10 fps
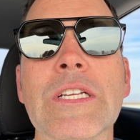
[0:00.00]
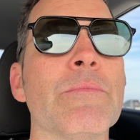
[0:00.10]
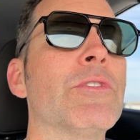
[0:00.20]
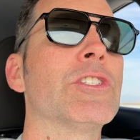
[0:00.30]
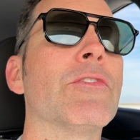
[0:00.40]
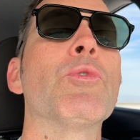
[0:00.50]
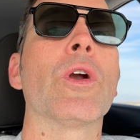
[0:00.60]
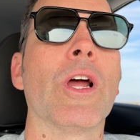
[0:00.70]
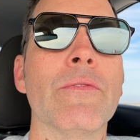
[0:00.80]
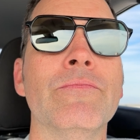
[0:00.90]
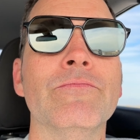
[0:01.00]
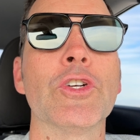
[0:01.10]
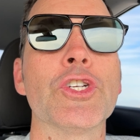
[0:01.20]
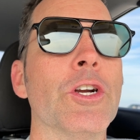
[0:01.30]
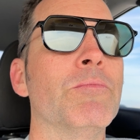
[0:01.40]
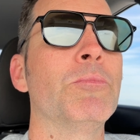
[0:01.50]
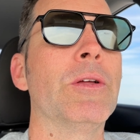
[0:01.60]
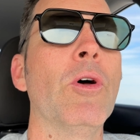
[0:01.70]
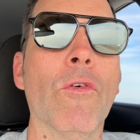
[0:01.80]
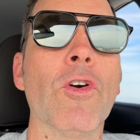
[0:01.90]
some stuff to work on for sure. But
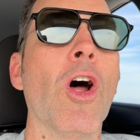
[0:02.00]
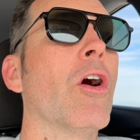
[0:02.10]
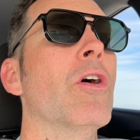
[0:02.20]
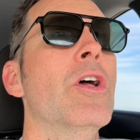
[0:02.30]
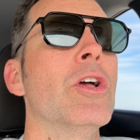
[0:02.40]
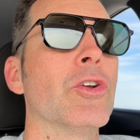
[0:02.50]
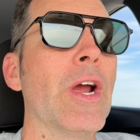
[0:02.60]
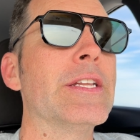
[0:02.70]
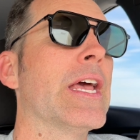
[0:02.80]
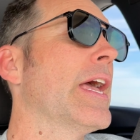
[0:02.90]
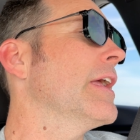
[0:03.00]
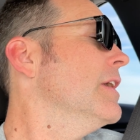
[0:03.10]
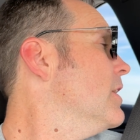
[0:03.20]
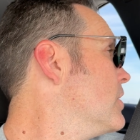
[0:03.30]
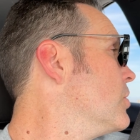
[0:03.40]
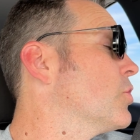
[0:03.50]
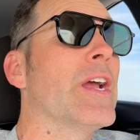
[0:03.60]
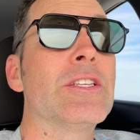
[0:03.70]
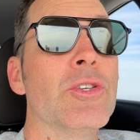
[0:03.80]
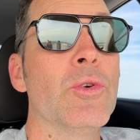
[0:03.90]
overall, great day.
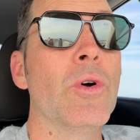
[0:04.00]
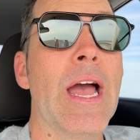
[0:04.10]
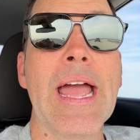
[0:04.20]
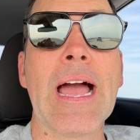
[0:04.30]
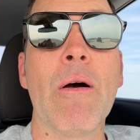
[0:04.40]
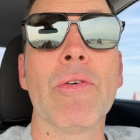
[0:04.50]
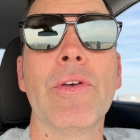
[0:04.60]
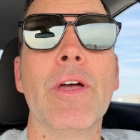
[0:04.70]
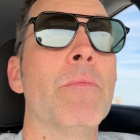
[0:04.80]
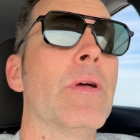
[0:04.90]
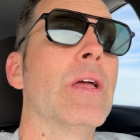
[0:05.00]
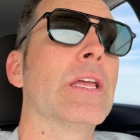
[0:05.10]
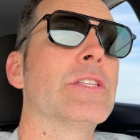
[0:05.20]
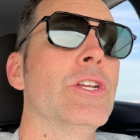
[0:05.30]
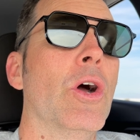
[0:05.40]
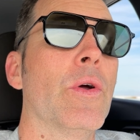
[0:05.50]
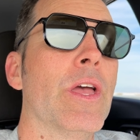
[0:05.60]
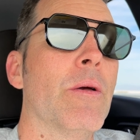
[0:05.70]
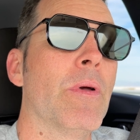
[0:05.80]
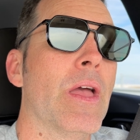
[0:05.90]
Great to hang out with him, get to know
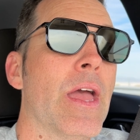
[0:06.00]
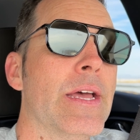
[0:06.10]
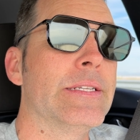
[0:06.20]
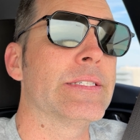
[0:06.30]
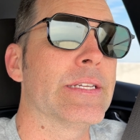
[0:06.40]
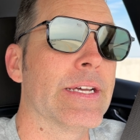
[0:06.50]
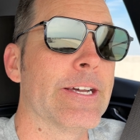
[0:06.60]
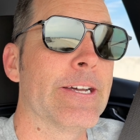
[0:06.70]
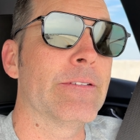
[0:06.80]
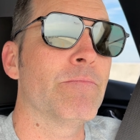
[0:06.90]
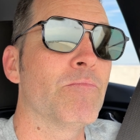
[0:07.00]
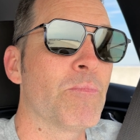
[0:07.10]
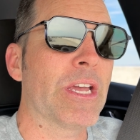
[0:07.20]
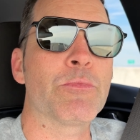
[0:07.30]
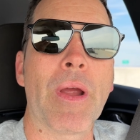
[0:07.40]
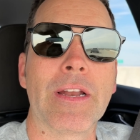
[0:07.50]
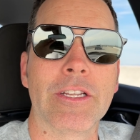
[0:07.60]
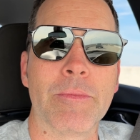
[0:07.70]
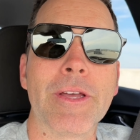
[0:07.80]
him, and pick his brain a little